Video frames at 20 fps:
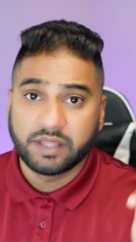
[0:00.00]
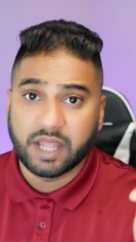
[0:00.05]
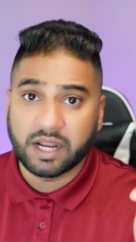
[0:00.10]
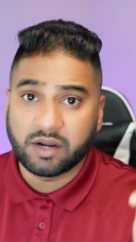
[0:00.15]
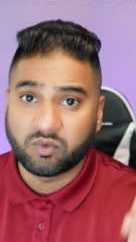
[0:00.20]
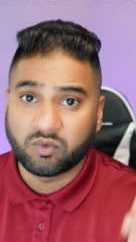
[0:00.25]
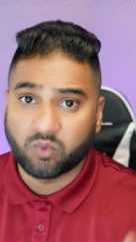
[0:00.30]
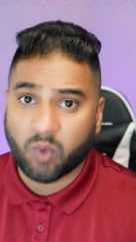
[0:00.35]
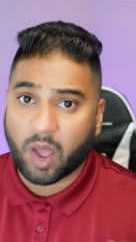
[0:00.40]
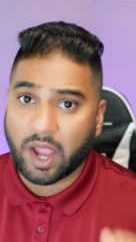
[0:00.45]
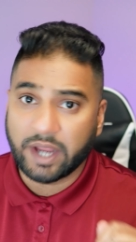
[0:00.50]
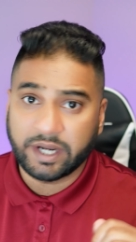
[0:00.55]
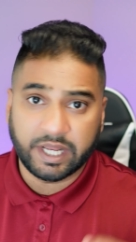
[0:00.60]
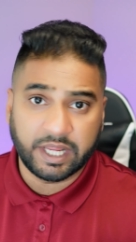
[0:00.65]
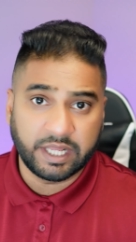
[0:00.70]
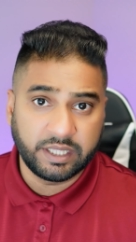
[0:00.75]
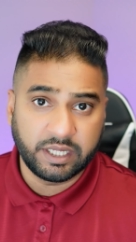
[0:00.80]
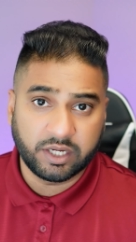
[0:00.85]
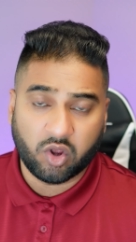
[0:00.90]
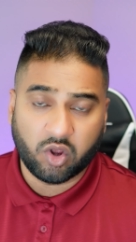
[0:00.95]
then
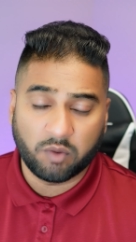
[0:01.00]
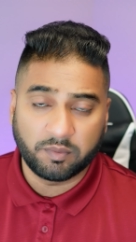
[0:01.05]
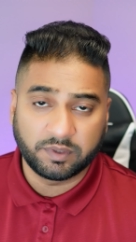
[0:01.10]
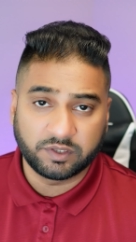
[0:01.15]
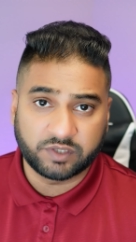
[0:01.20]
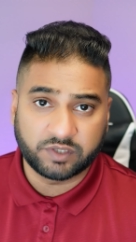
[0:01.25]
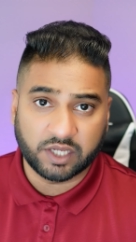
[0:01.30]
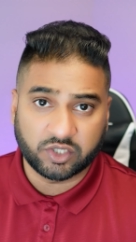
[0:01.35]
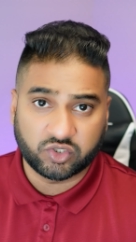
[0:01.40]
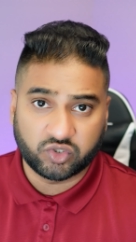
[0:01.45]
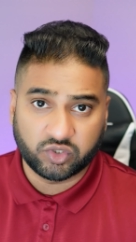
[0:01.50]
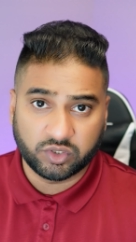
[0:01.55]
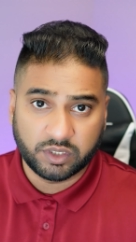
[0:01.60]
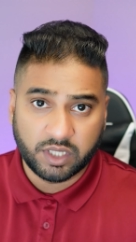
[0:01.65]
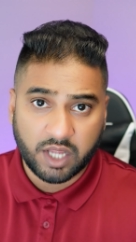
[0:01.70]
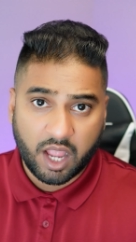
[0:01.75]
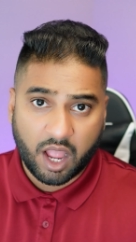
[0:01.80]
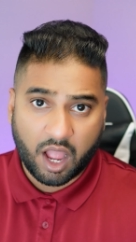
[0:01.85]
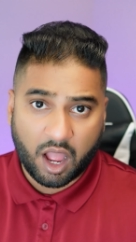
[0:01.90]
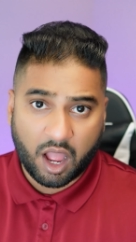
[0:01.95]
write in the comment section,